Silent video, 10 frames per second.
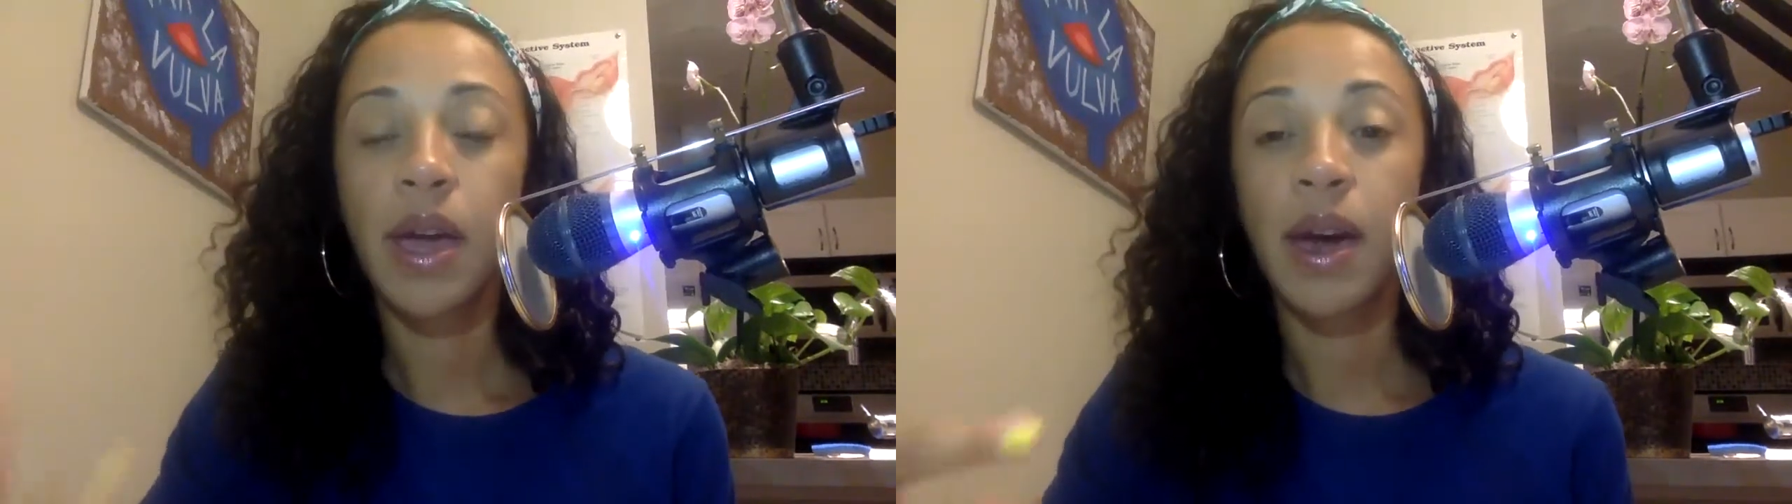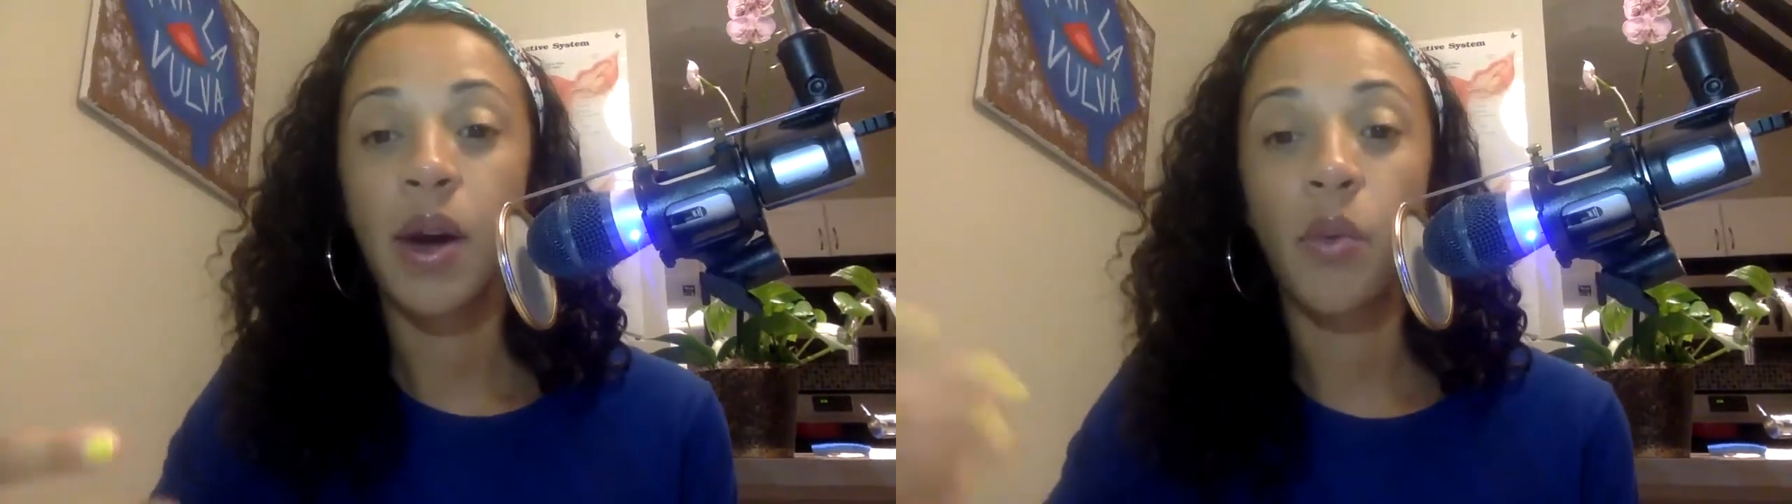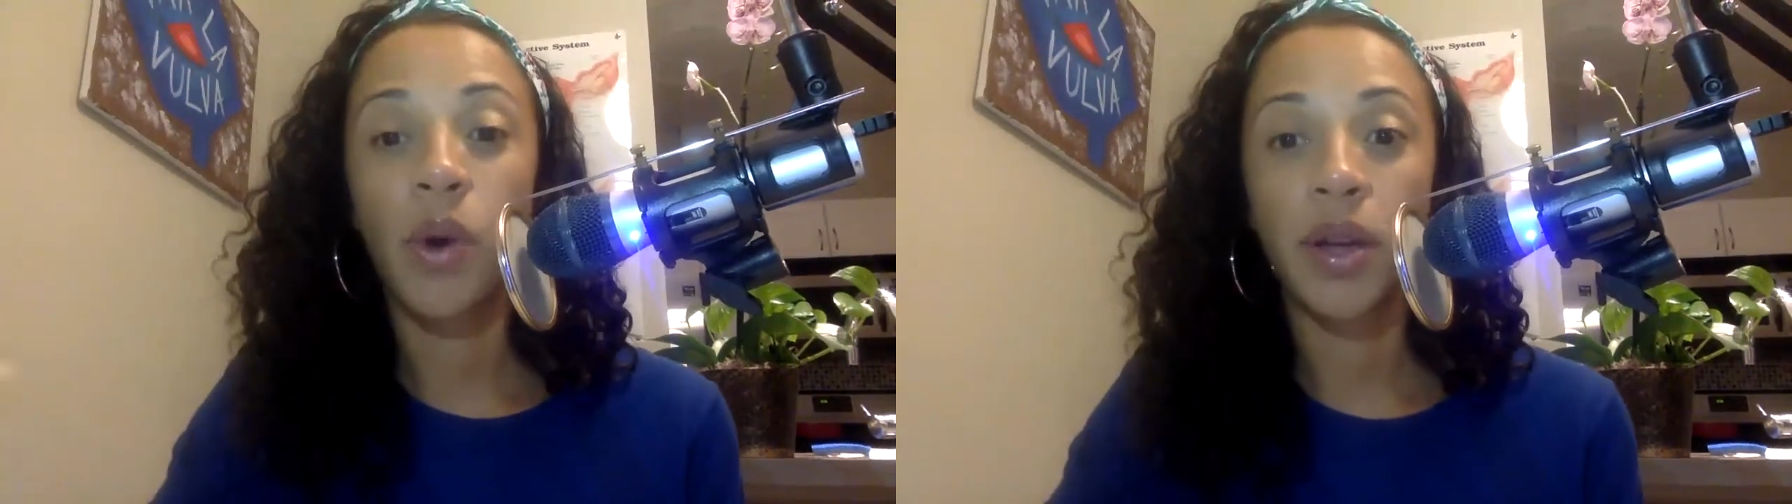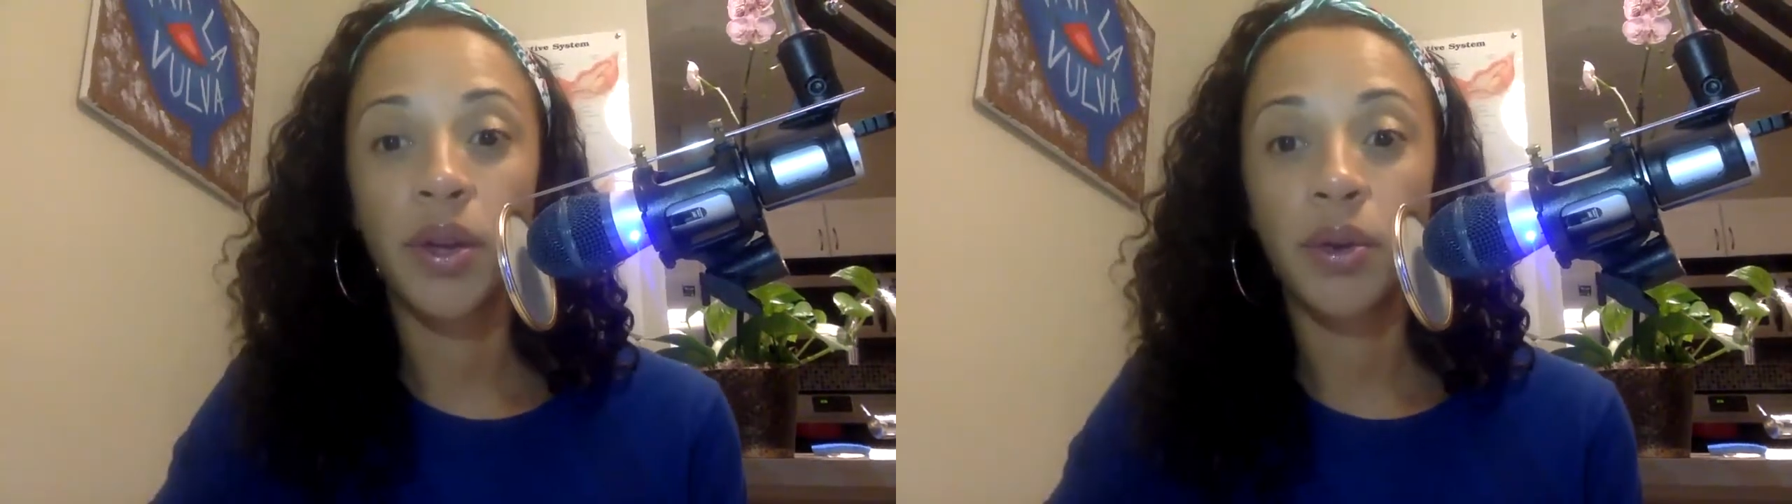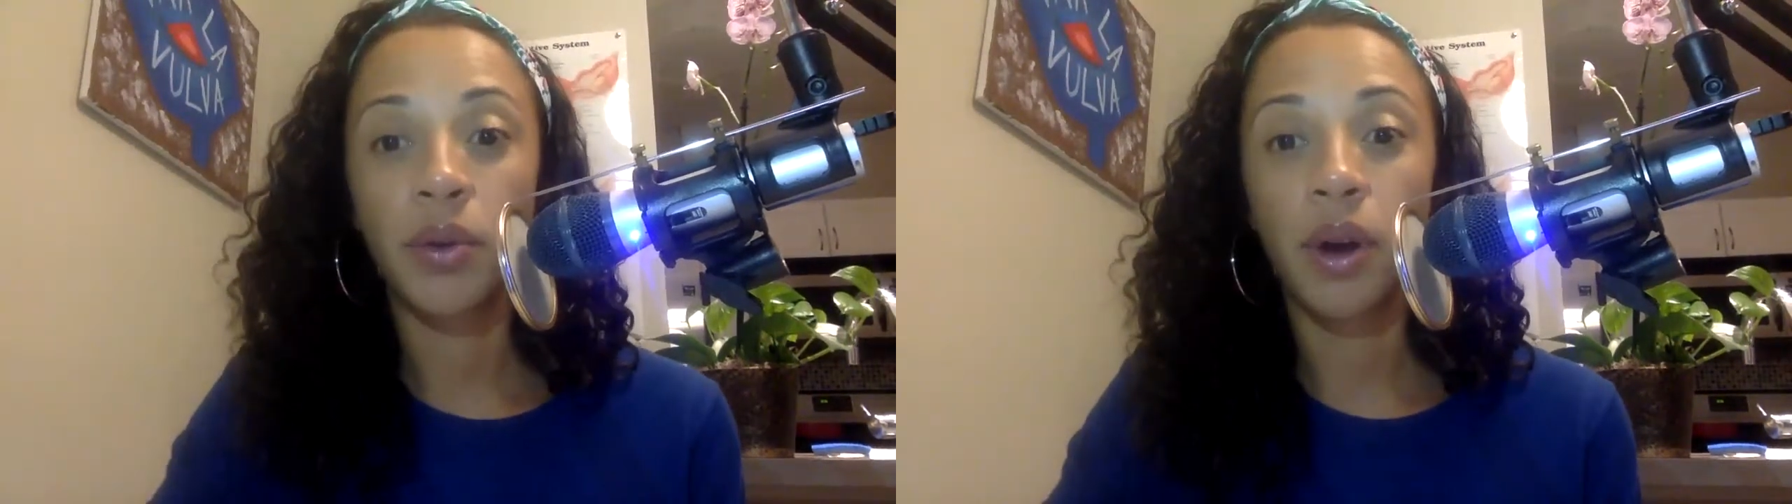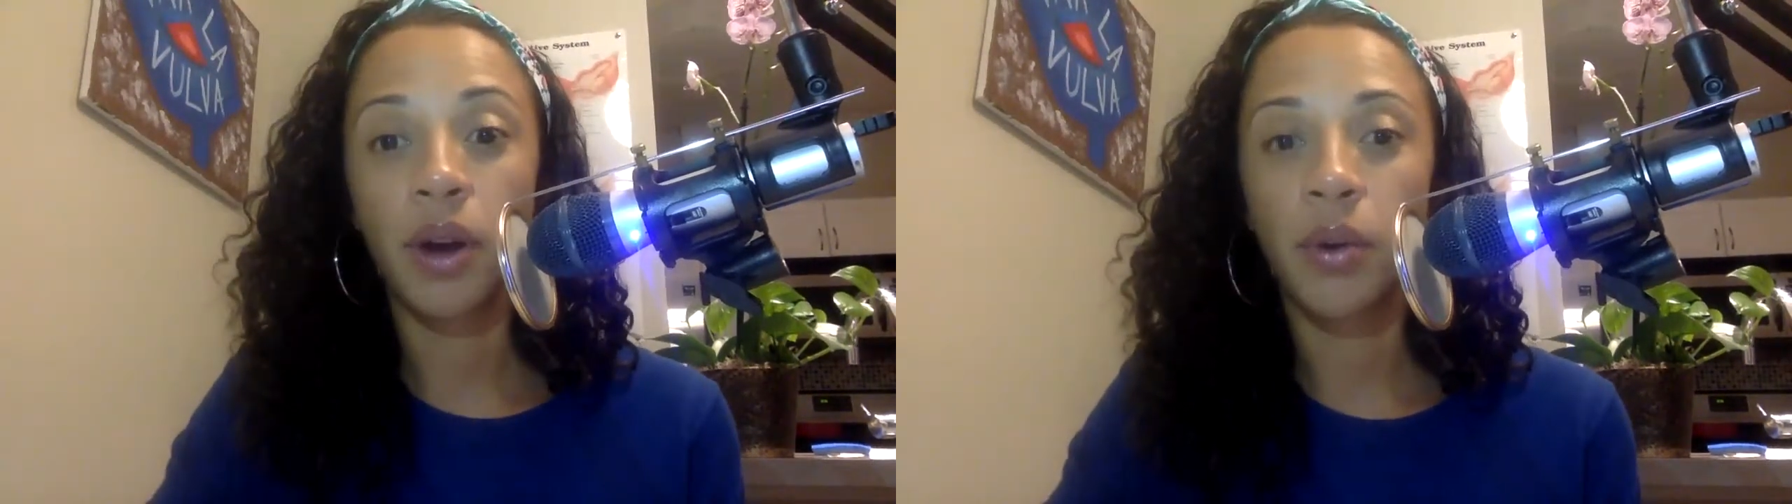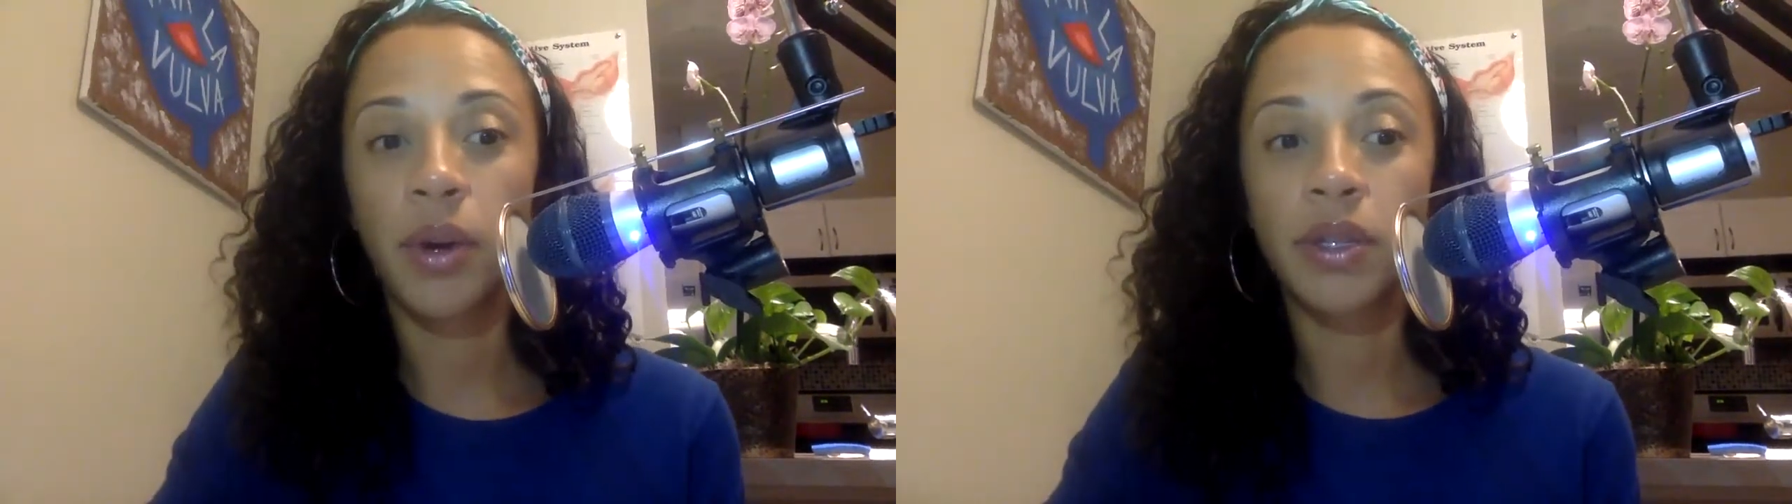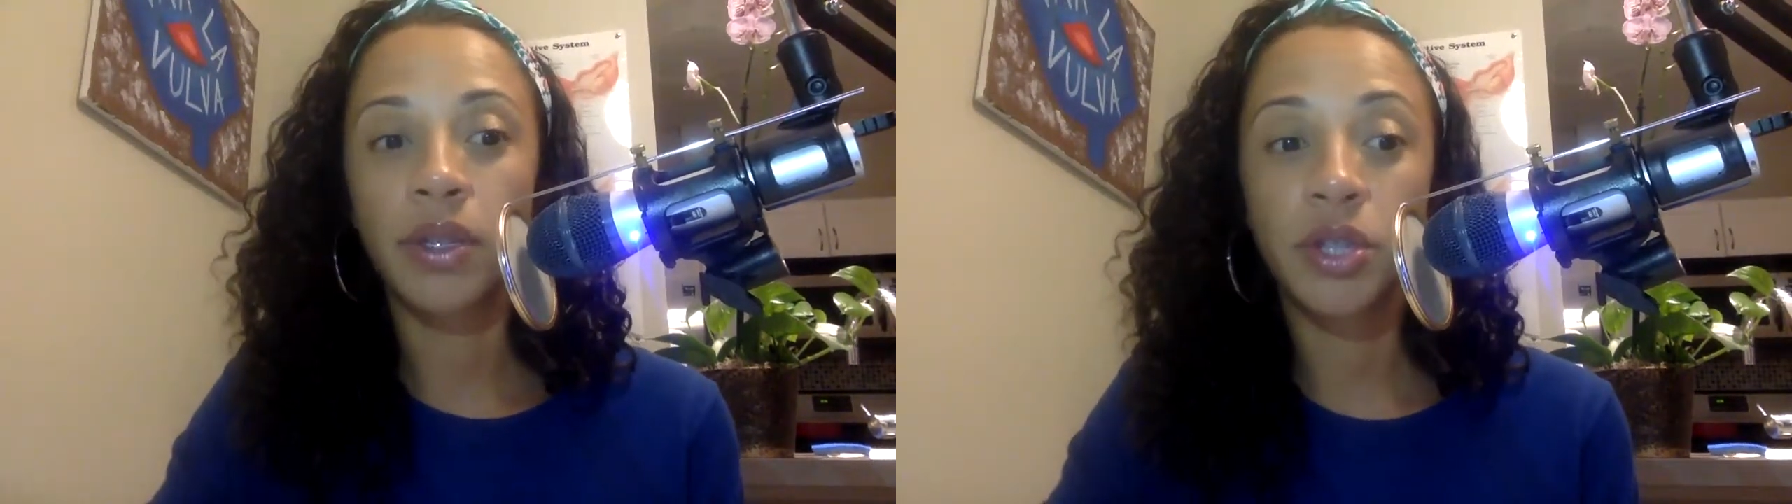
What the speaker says: what you are going to